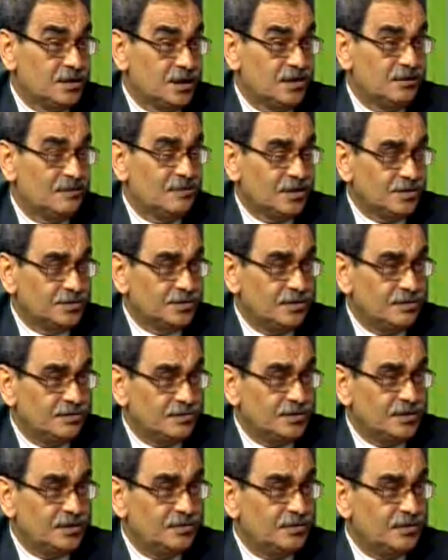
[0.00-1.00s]
the fossil
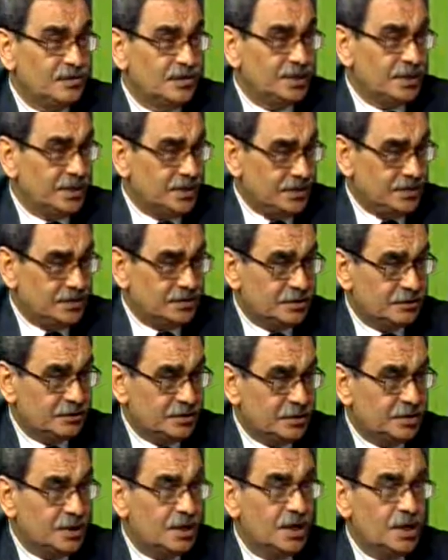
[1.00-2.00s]
fuel,
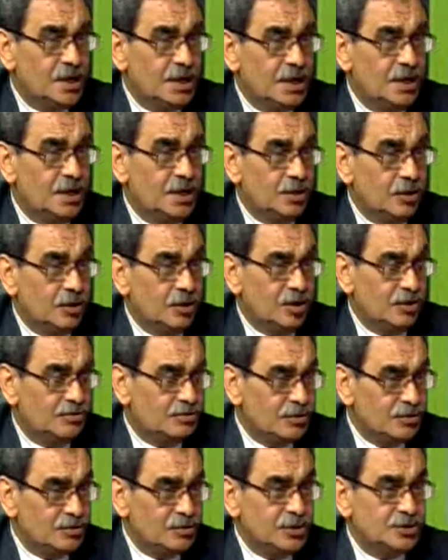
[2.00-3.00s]
either oil
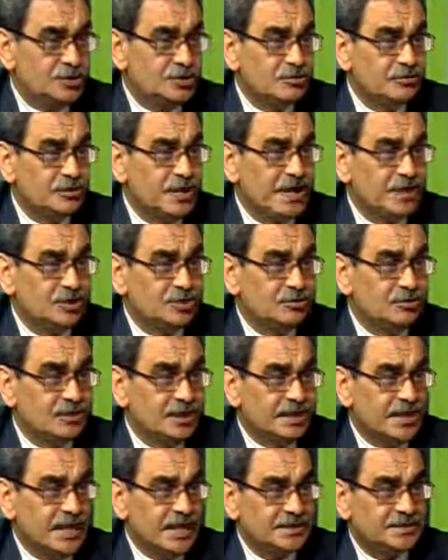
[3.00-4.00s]
products or
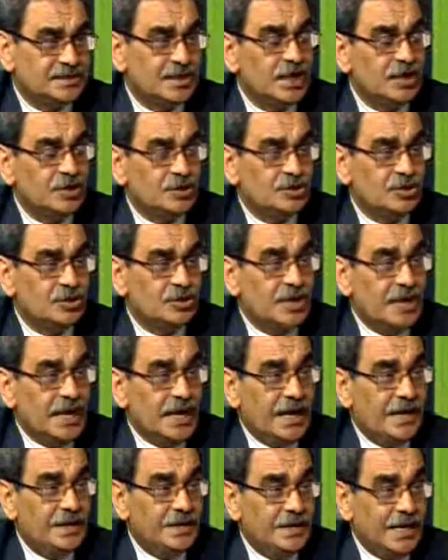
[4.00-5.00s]
natural gas. So,
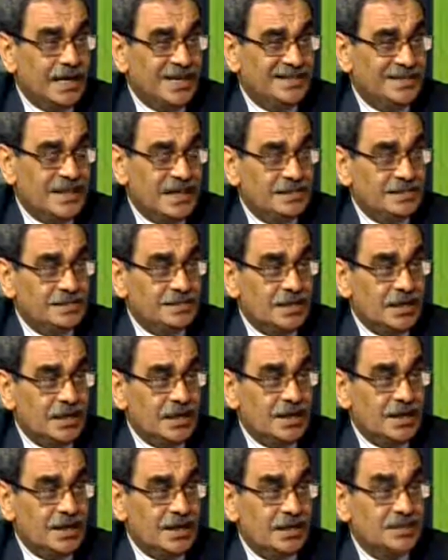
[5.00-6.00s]
and that's
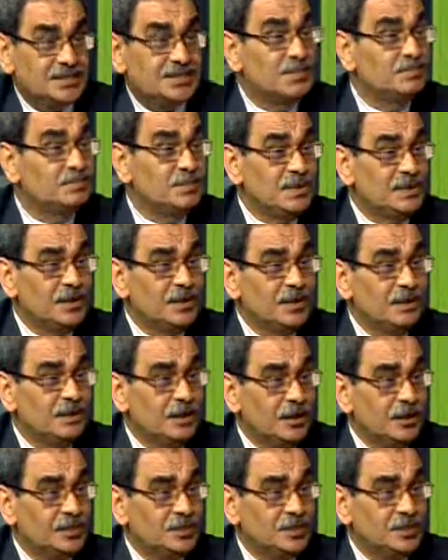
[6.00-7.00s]
a simple
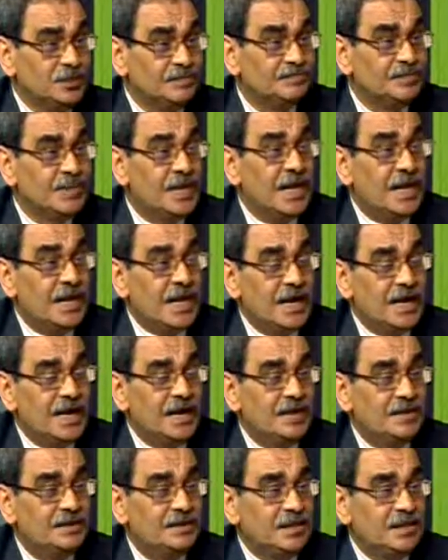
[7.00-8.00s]
technology,
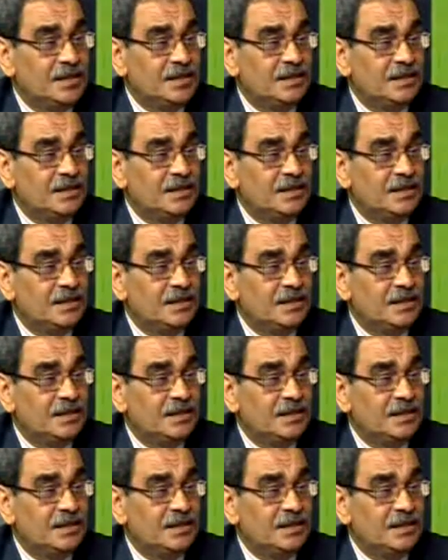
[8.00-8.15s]
and